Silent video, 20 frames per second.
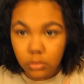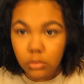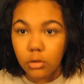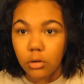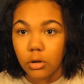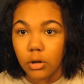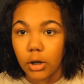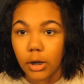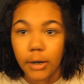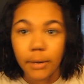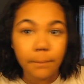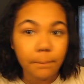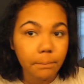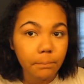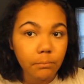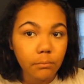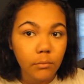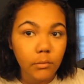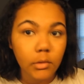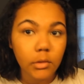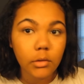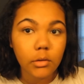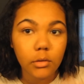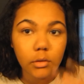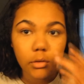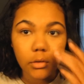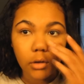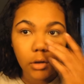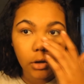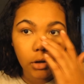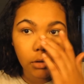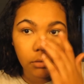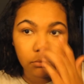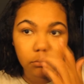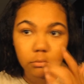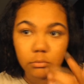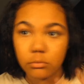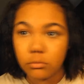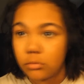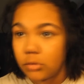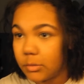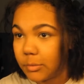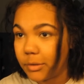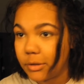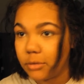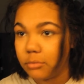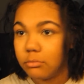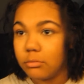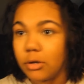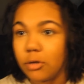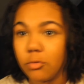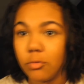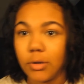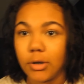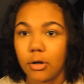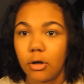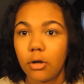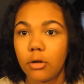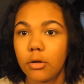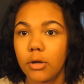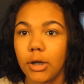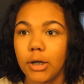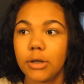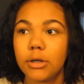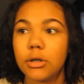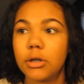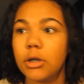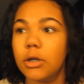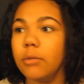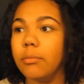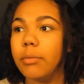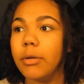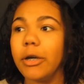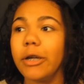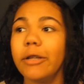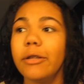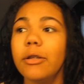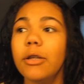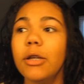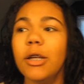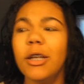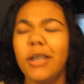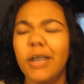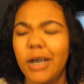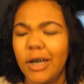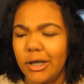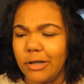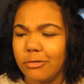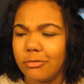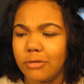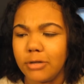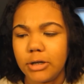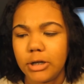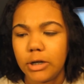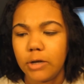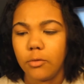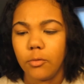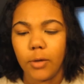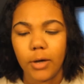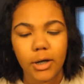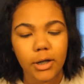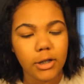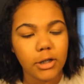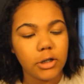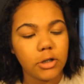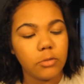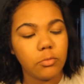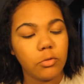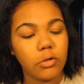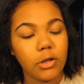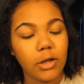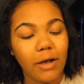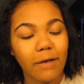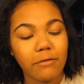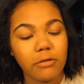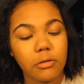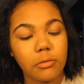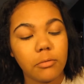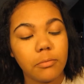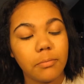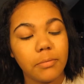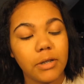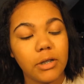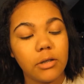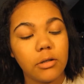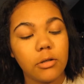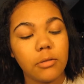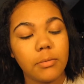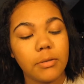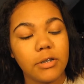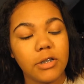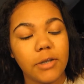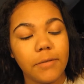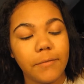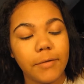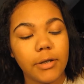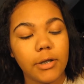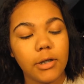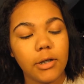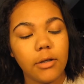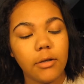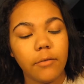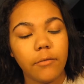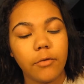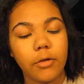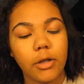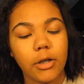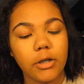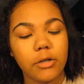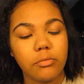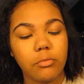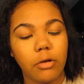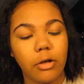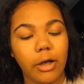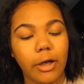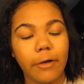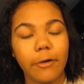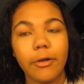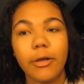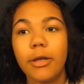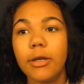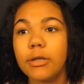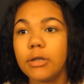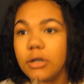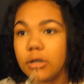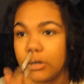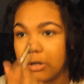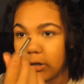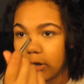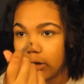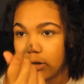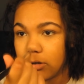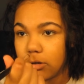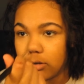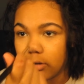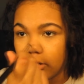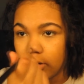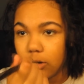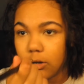Okay. I mean, it went on nicely, but I don't see why this would have to be specifically for like small areas. It didn't